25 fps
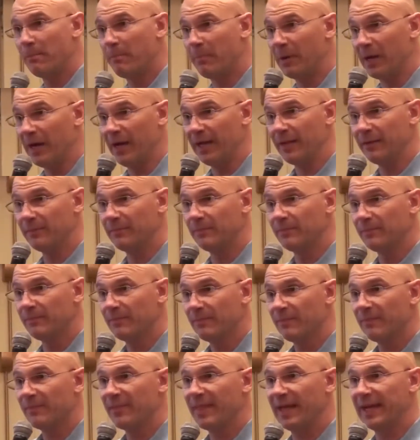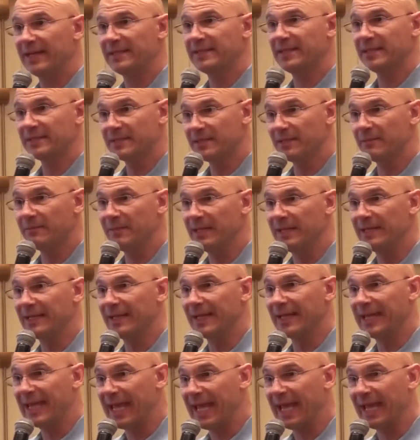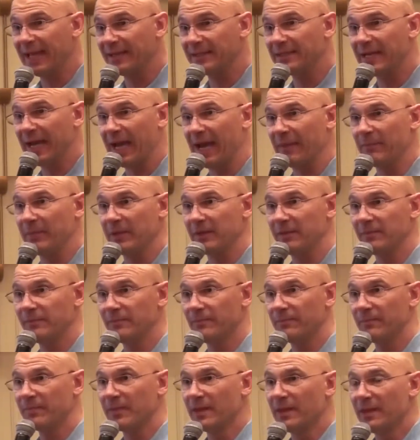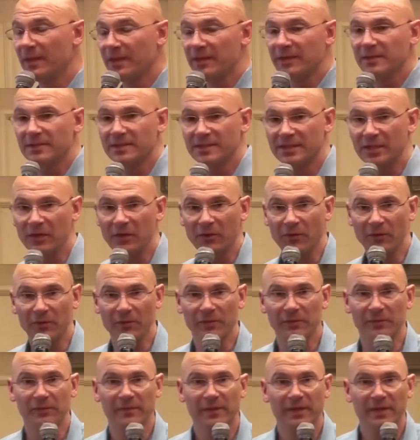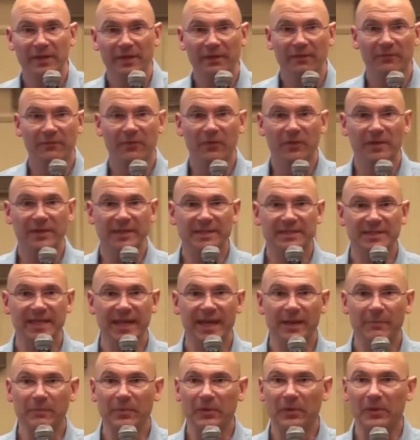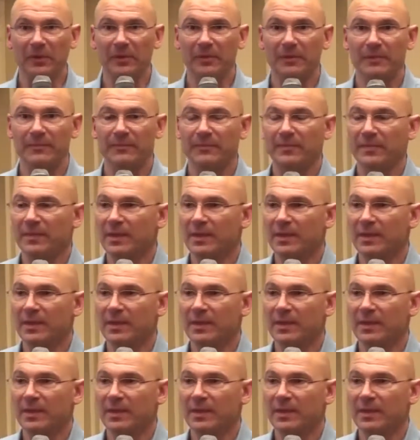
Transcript: But that doesn't mean it can't happen. So, for example,